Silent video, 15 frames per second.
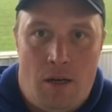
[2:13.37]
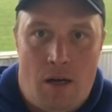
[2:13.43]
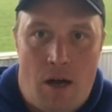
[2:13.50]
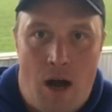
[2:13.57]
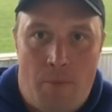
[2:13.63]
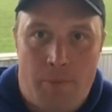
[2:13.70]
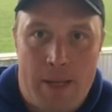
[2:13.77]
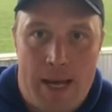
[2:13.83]

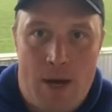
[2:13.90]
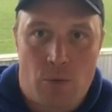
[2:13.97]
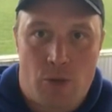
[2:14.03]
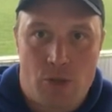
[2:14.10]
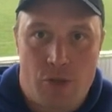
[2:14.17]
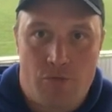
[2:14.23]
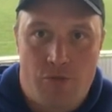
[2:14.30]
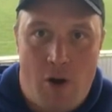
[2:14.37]
I'm now
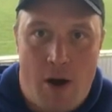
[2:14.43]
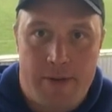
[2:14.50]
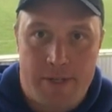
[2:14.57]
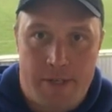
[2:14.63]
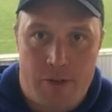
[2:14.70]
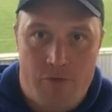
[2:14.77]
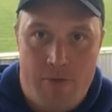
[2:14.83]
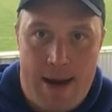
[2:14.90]
just arrived
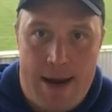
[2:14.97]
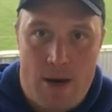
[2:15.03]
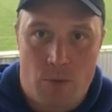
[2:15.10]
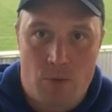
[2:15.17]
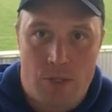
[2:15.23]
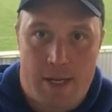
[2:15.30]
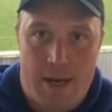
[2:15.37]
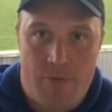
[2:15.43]
at the
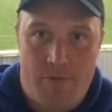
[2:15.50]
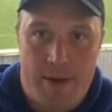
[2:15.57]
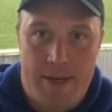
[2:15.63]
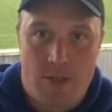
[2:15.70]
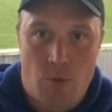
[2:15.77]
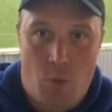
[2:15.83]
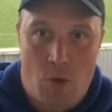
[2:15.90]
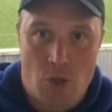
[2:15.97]
ground to get ready
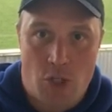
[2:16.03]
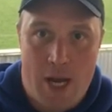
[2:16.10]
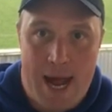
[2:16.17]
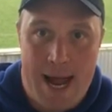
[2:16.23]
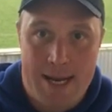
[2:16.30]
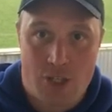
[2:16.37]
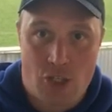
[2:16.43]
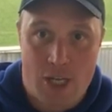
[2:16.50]
to watch
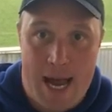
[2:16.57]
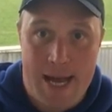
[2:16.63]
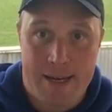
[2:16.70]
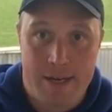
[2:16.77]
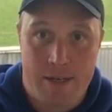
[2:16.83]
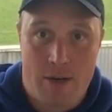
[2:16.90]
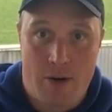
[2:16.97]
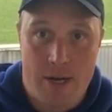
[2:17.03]
hashtag
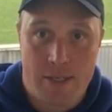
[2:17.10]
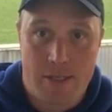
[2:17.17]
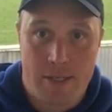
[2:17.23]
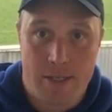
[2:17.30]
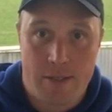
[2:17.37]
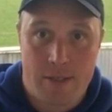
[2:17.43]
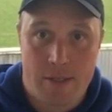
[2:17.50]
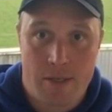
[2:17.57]

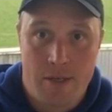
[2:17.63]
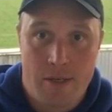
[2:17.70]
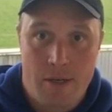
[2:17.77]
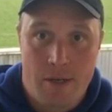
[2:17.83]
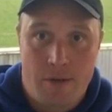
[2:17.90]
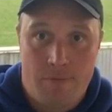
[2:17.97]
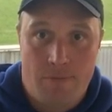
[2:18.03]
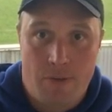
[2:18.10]
United
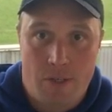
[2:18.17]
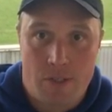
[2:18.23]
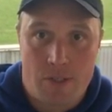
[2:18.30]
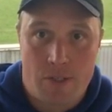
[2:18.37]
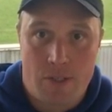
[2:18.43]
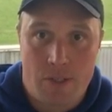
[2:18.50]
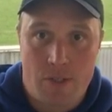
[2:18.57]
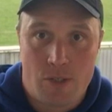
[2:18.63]

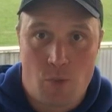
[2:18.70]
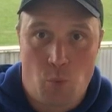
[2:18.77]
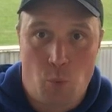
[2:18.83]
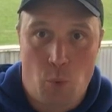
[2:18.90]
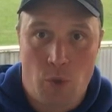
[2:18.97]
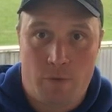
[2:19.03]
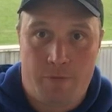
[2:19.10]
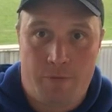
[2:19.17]
versus
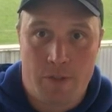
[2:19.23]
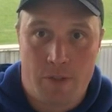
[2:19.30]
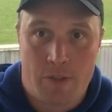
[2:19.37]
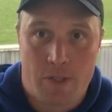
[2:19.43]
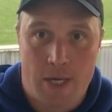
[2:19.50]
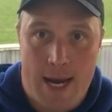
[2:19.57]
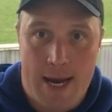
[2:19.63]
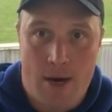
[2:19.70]
Woodford
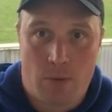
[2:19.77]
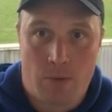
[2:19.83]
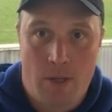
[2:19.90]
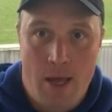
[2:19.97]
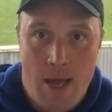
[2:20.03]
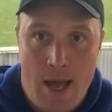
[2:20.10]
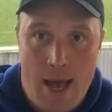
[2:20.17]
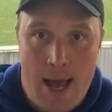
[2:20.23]
Town.
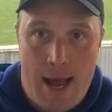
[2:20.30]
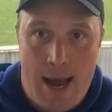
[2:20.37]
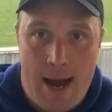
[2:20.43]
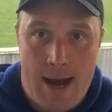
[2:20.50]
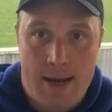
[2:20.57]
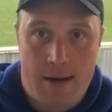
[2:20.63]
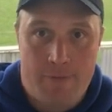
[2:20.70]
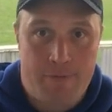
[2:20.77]

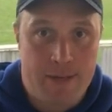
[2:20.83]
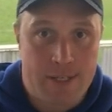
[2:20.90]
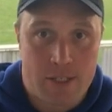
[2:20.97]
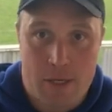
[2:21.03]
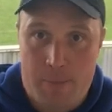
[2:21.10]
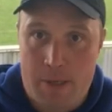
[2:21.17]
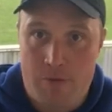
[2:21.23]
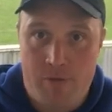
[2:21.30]
And I think it's
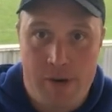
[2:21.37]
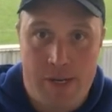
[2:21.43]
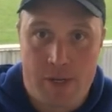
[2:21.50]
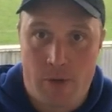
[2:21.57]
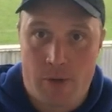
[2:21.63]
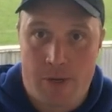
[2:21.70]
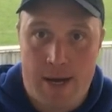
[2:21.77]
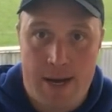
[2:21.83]
going to be a really
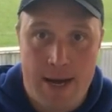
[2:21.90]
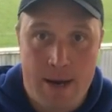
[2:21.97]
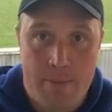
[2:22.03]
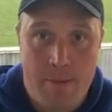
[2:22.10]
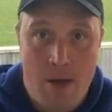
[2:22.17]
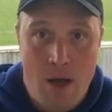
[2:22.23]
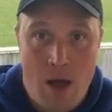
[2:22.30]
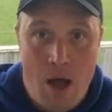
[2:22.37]
good
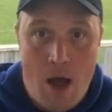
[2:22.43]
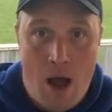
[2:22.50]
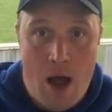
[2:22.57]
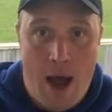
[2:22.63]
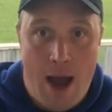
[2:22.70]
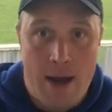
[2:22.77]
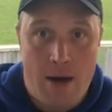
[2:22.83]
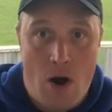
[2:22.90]
game.
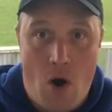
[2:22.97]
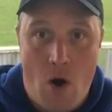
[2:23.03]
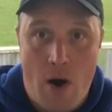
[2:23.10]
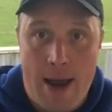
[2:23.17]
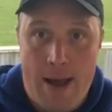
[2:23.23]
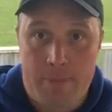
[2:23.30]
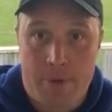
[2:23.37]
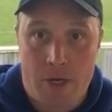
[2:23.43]
And
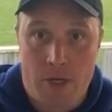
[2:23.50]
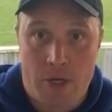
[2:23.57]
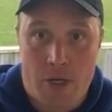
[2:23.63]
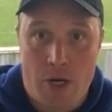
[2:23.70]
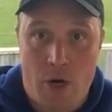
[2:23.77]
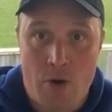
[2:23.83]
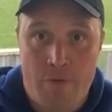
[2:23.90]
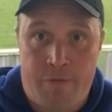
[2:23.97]
I am going to
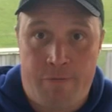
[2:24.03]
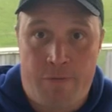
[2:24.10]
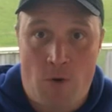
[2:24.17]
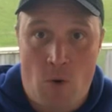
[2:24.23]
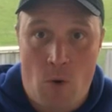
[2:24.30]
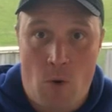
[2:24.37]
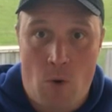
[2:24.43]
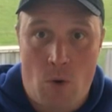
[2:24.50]
go
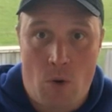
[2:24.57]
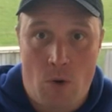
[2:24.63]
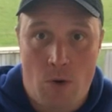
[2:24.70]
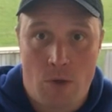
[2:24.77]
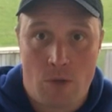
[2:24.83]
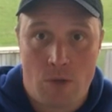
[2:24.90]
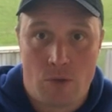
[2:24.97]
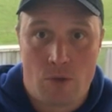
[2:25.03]
for
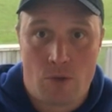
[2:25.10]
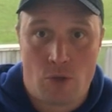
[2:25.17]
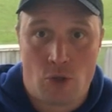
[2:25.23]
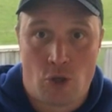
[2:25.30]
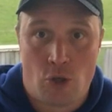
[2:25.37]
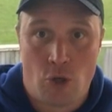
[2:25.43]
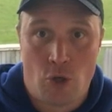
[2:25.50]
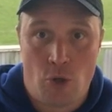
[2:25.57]

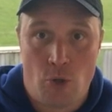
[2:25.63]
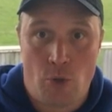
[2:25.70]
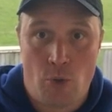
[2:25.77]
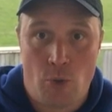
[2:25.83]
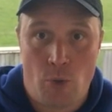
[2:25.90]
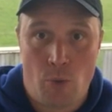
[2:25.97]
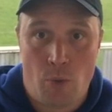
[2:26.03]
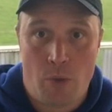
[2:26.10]

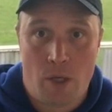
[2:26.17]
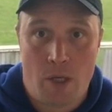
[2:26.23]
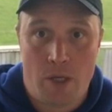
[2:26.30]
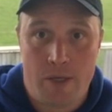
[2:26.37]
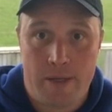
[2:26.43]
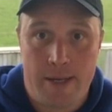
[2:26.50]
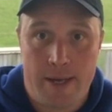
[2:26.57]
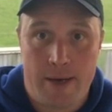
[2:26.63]
2-0,
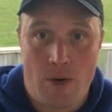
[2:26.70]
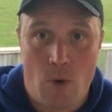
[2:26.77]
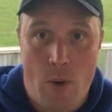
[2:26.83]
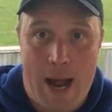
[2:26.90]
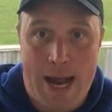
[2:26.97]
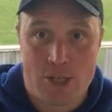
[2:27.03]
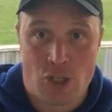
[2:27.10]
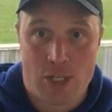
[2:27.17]

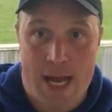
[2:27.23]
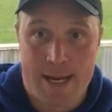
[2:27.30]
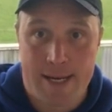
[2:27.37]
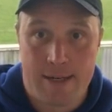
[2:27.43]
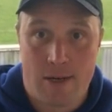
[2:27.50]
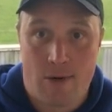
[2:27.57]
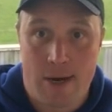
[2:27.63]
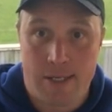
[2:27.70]
hashtag
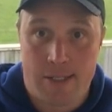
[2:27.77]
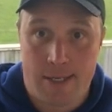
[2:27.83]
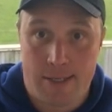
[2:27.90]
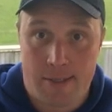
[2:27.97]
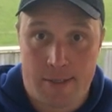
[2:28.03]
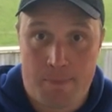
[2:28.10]
United.